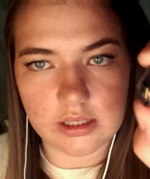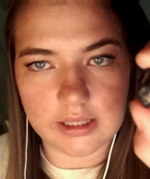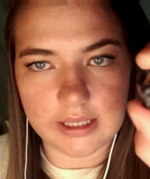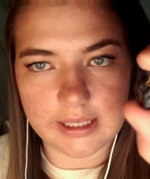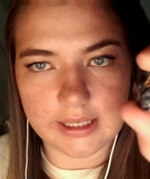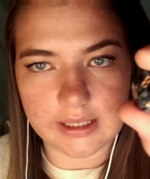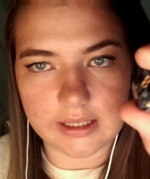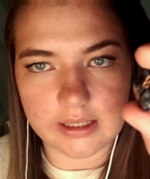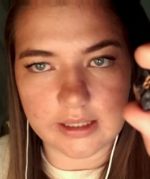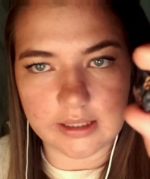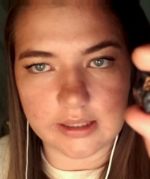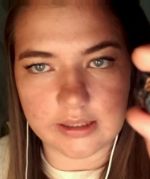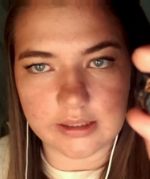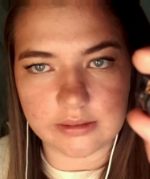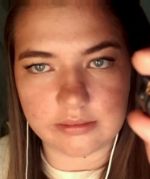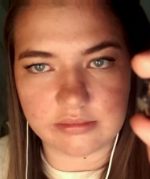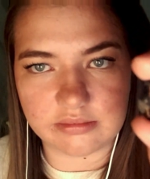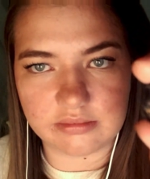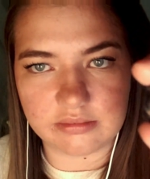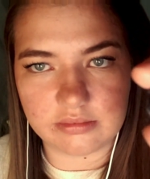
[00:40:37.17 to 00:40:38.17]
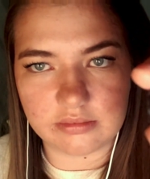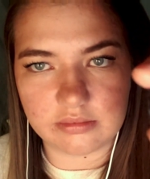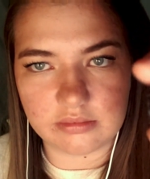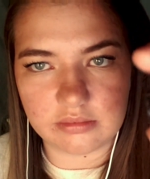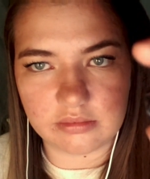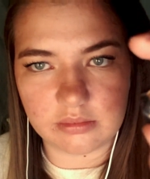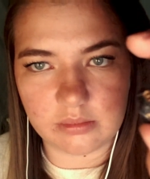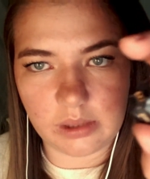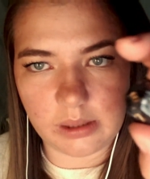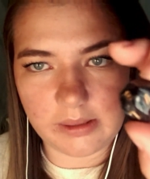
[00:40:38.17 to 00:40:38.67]
Like
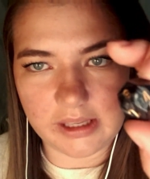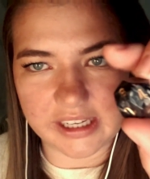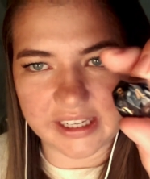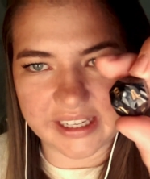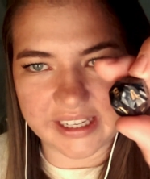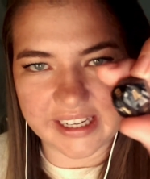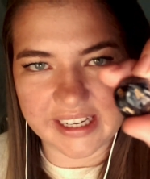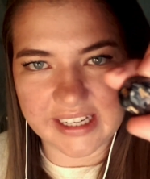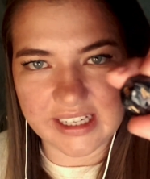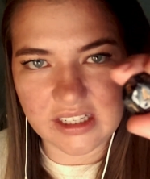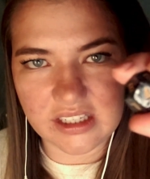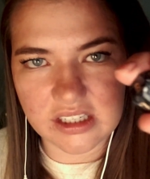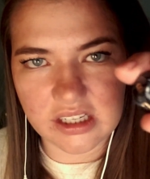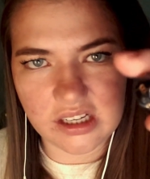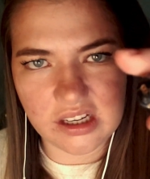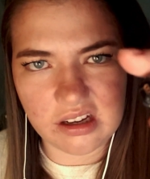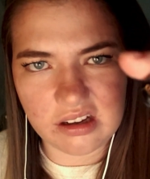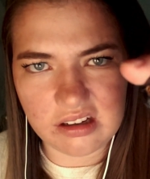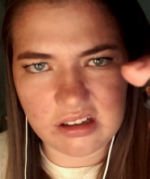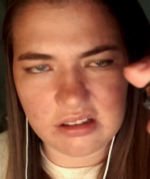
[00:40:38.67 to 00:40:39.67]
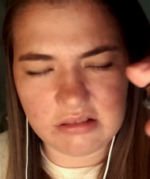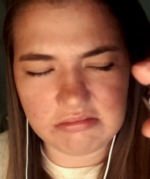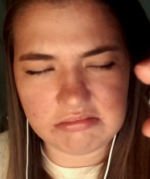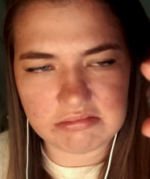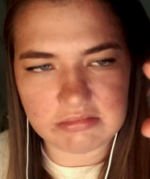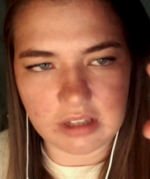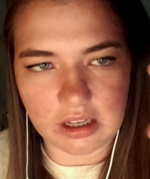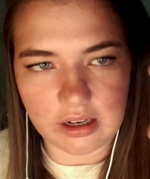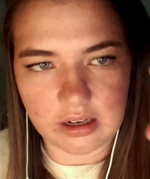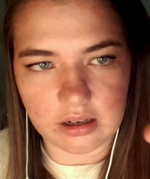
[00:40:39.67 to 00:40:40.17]
maybe a hexagon?
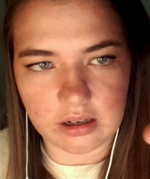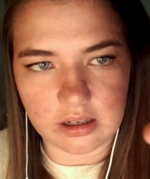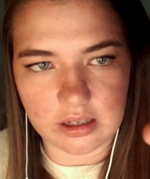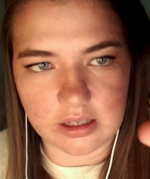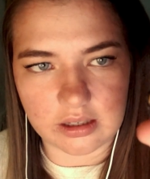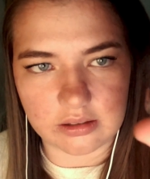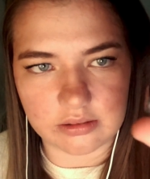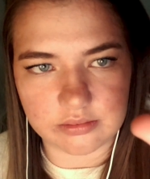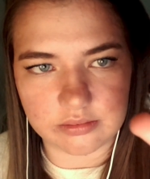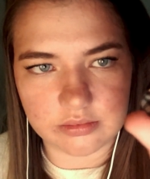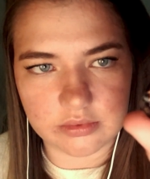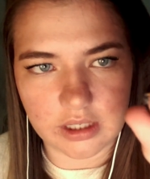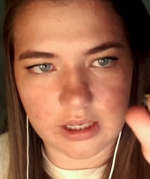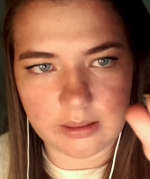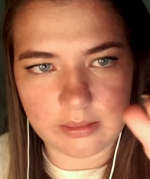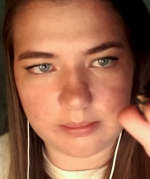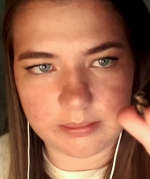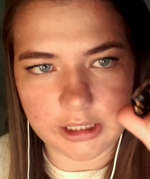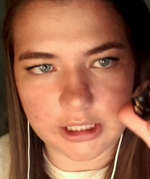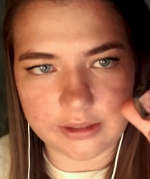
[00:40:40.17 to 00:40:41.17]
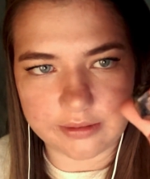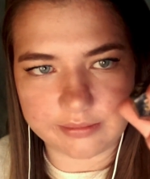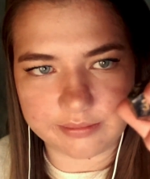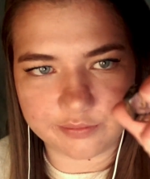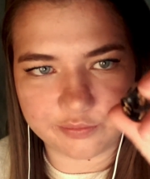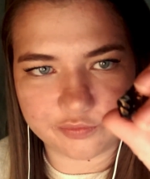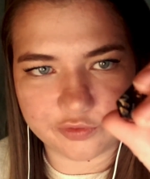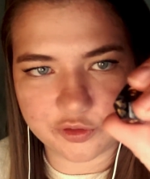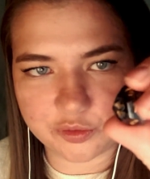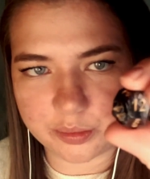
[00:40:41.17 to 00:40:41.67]
I don't know. I'm not
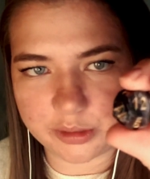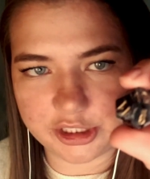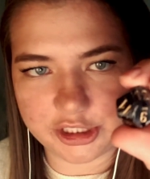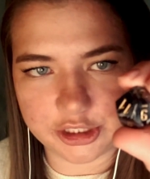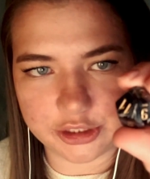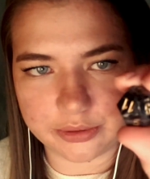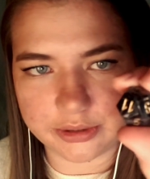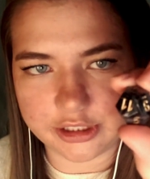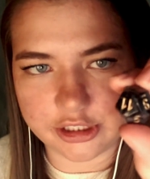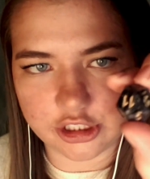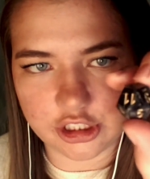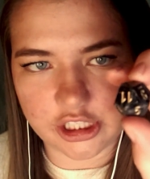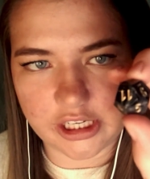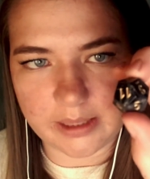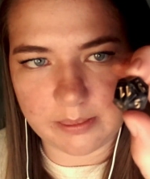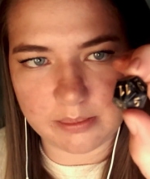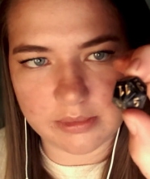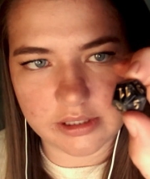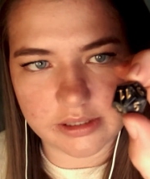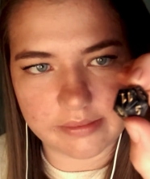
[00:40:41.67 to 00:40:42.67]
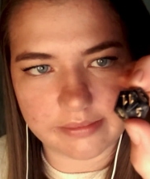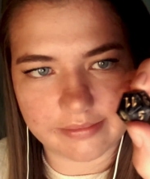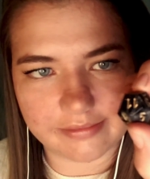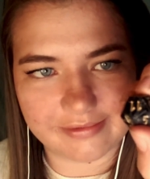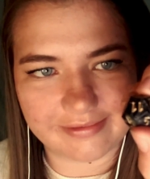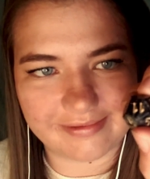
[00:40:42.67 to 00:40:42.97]
familiar with shapes.